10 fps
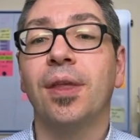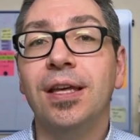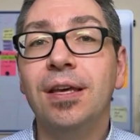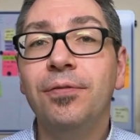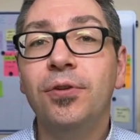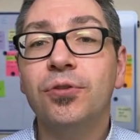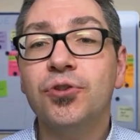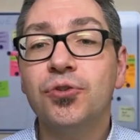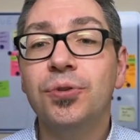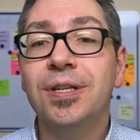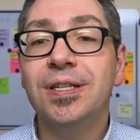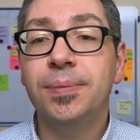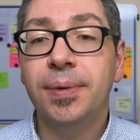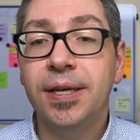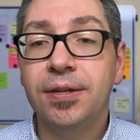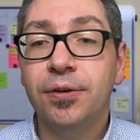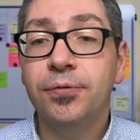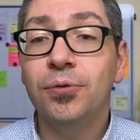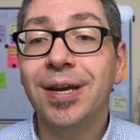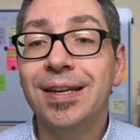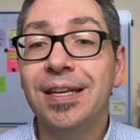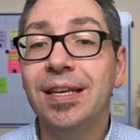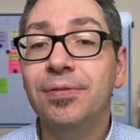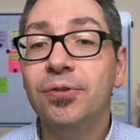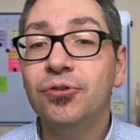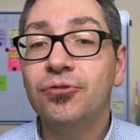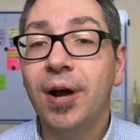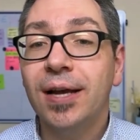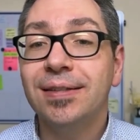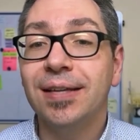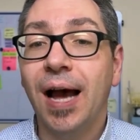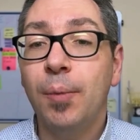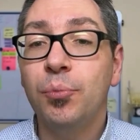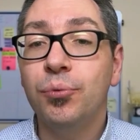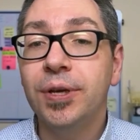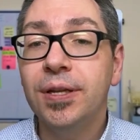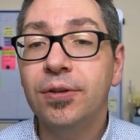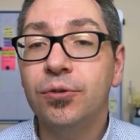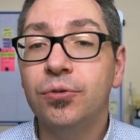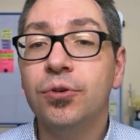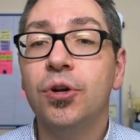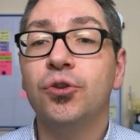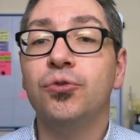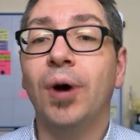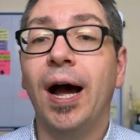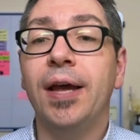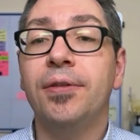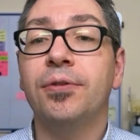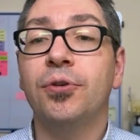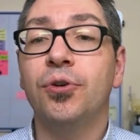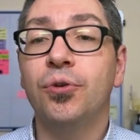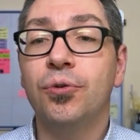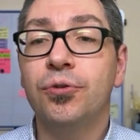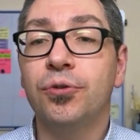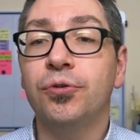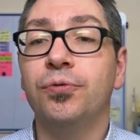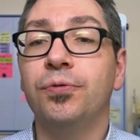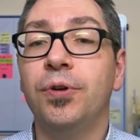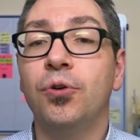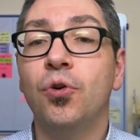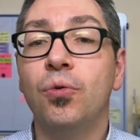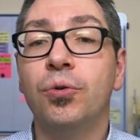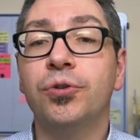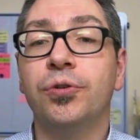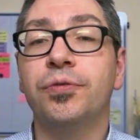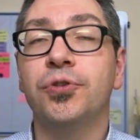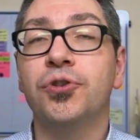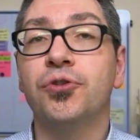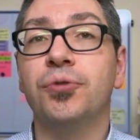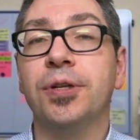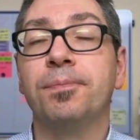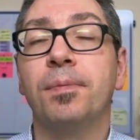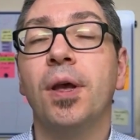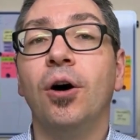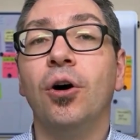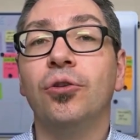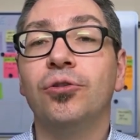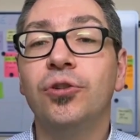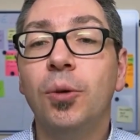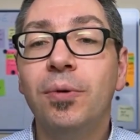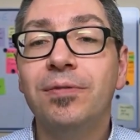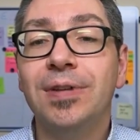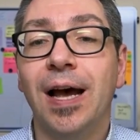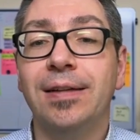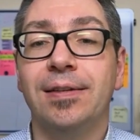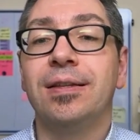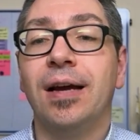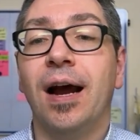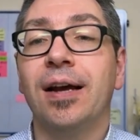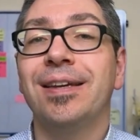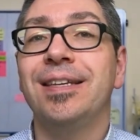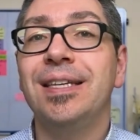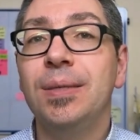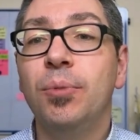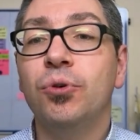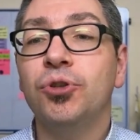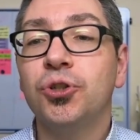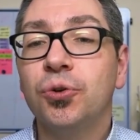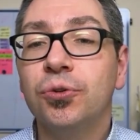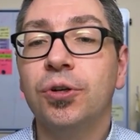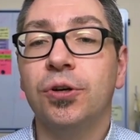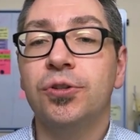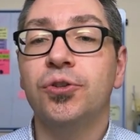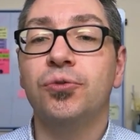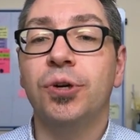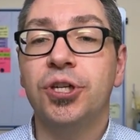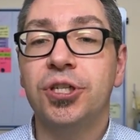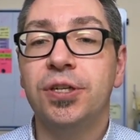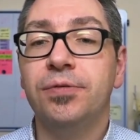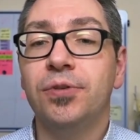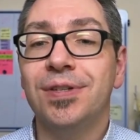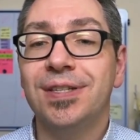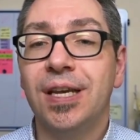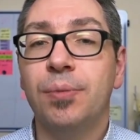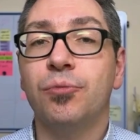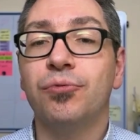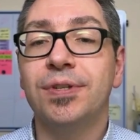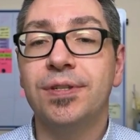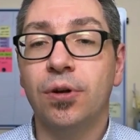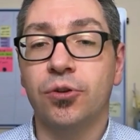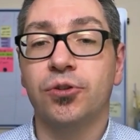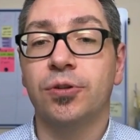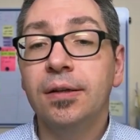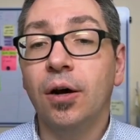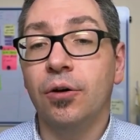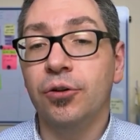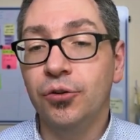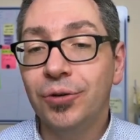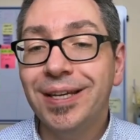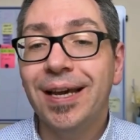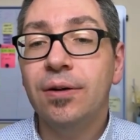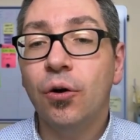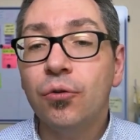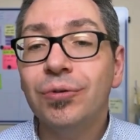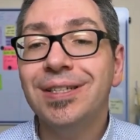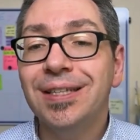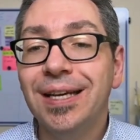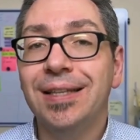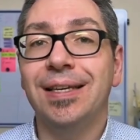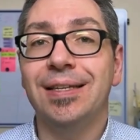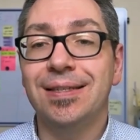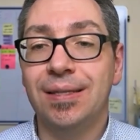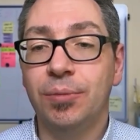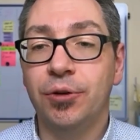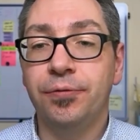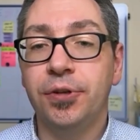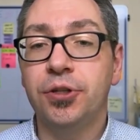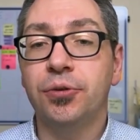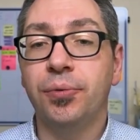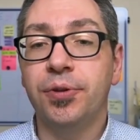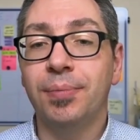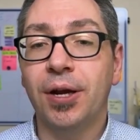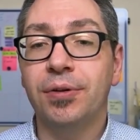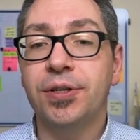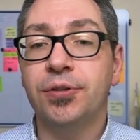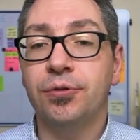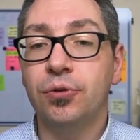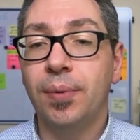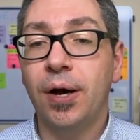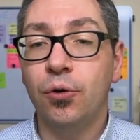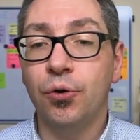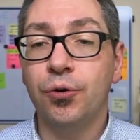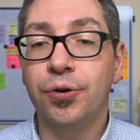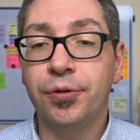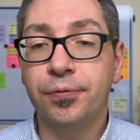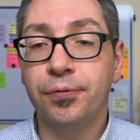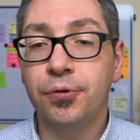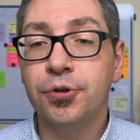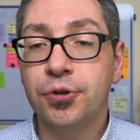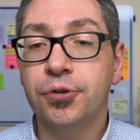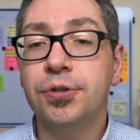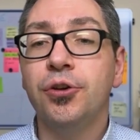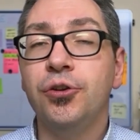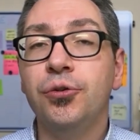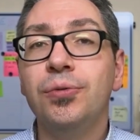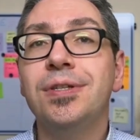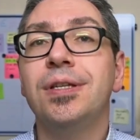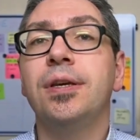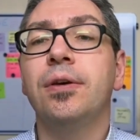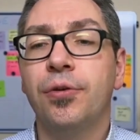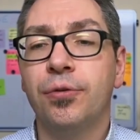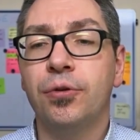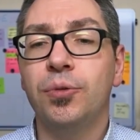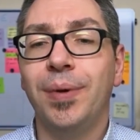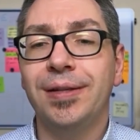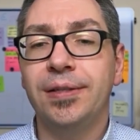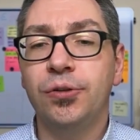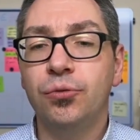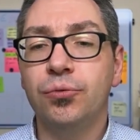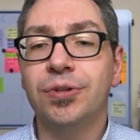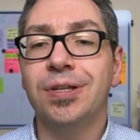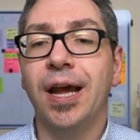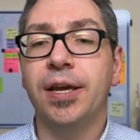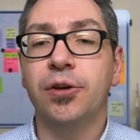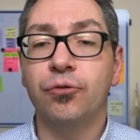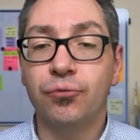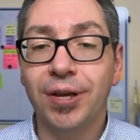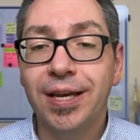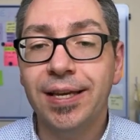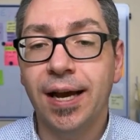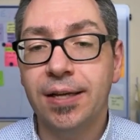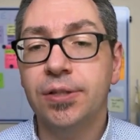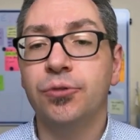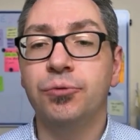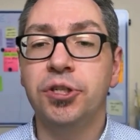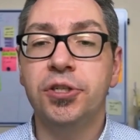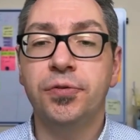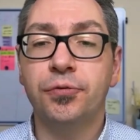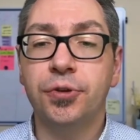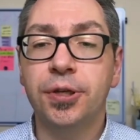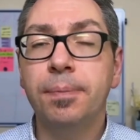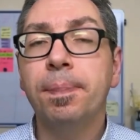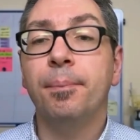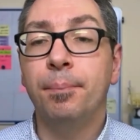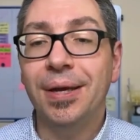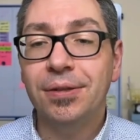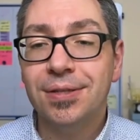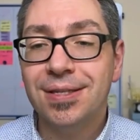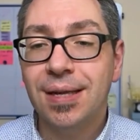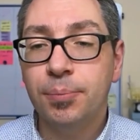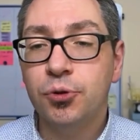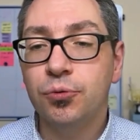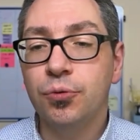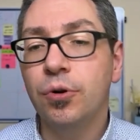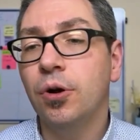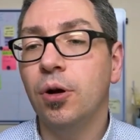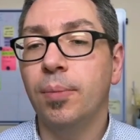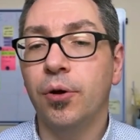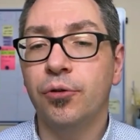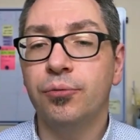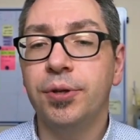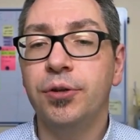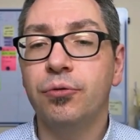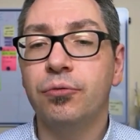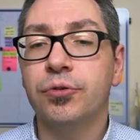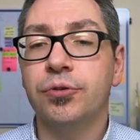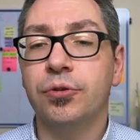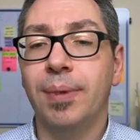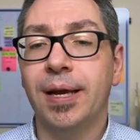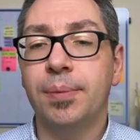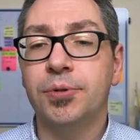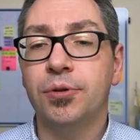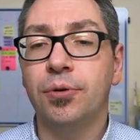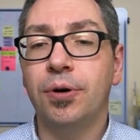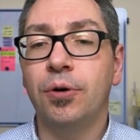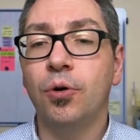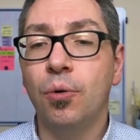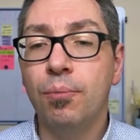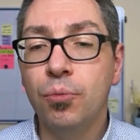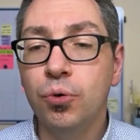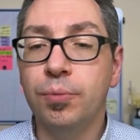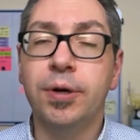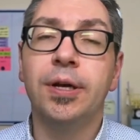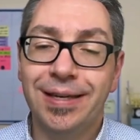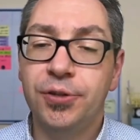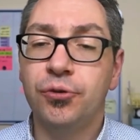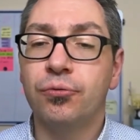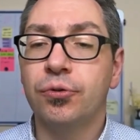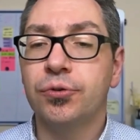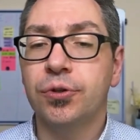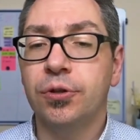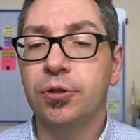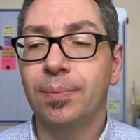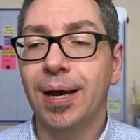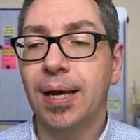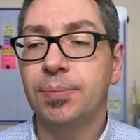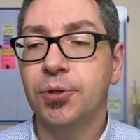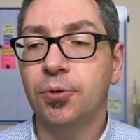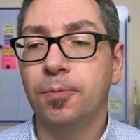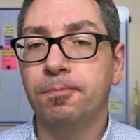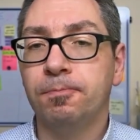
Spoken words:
If your screen is big enough, you can even drag the app window to either corner to fill a quarter of the screen. On top of that, there are keyboard shortcuts to achieve the same result. Now, you can already get a similar feature with macOS Sonoma or earlier versions using third-party tools like Raycast, which is free, Better Snap Tool, about €3 on the Mac App Store, or Moon, €10 on the Mac App Store.